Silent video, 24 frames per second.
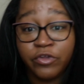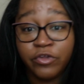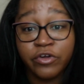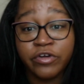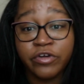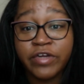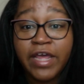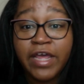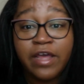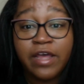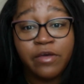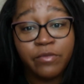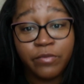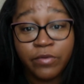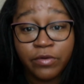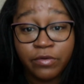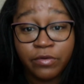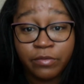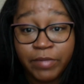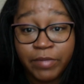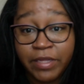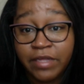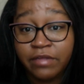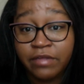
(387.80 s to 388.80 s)
your date
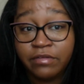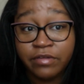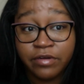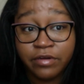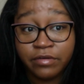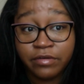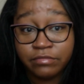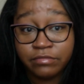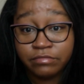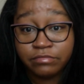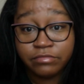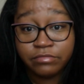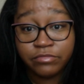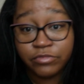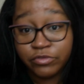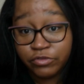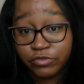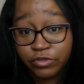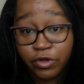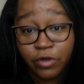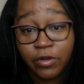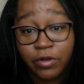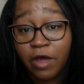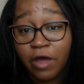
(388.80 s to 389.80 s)
will be,
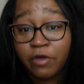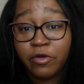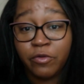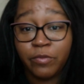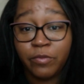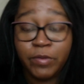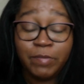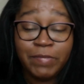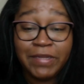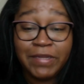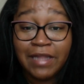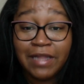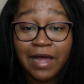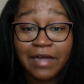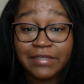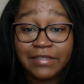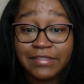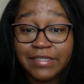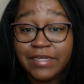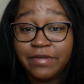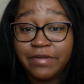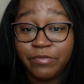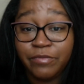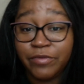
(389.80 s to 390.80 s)
no longer would be
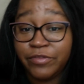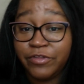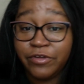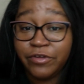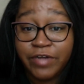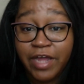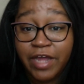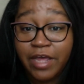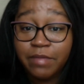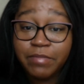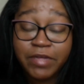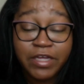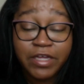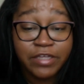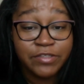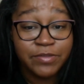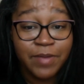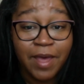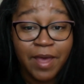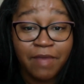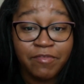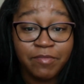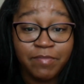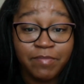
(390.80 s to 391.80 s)
locked in with your date because
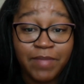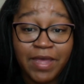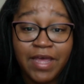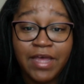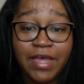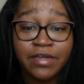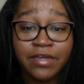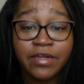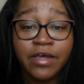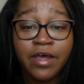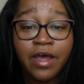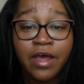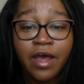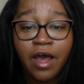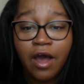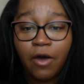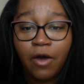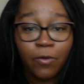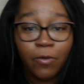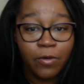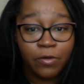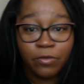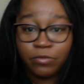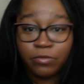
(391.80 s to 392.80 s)
you haven't paid.
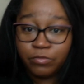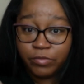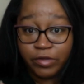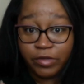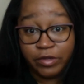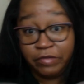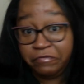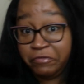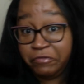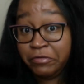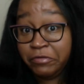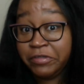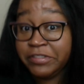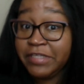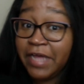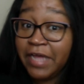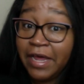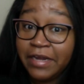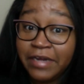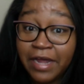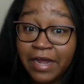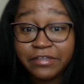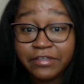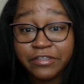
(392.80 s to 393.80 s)
Or if you
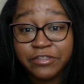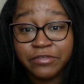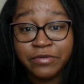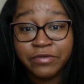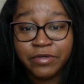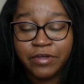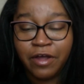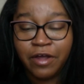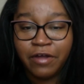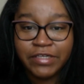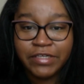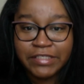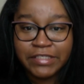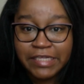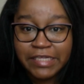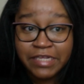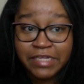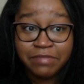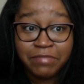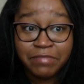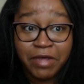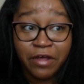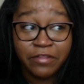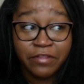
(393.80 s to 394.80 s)
decide not to do a
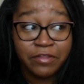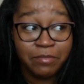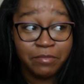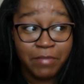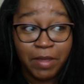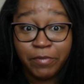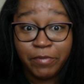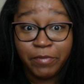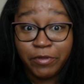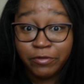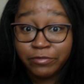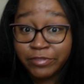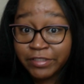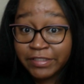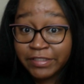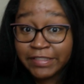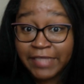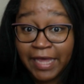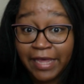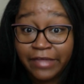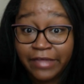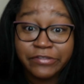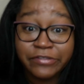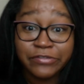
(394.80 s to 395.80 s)
courtesy email, then maybe you just
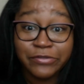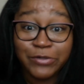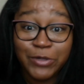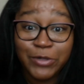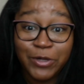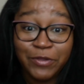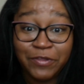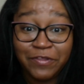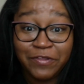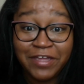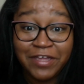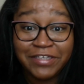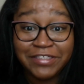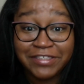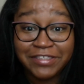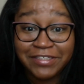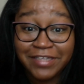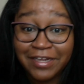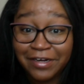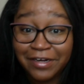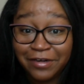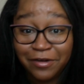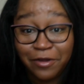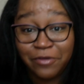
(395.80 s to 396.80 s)
cancel and then they
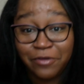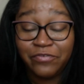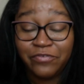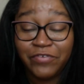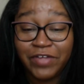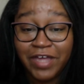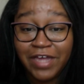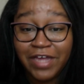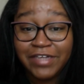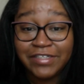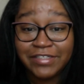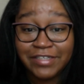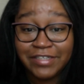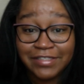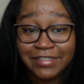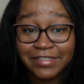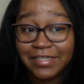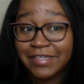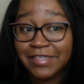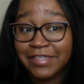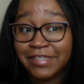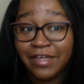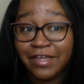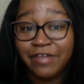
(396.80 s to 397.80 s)
just get a notification that
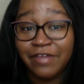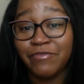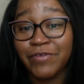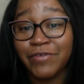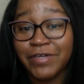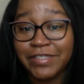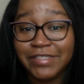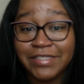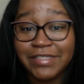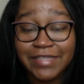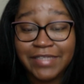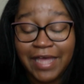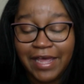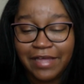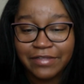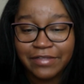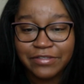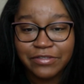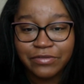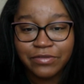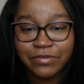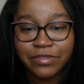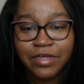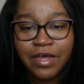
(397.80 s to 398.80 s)
says the invoice is
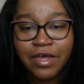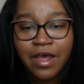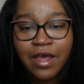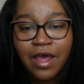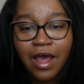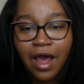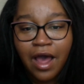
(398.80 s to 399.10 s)
canceled.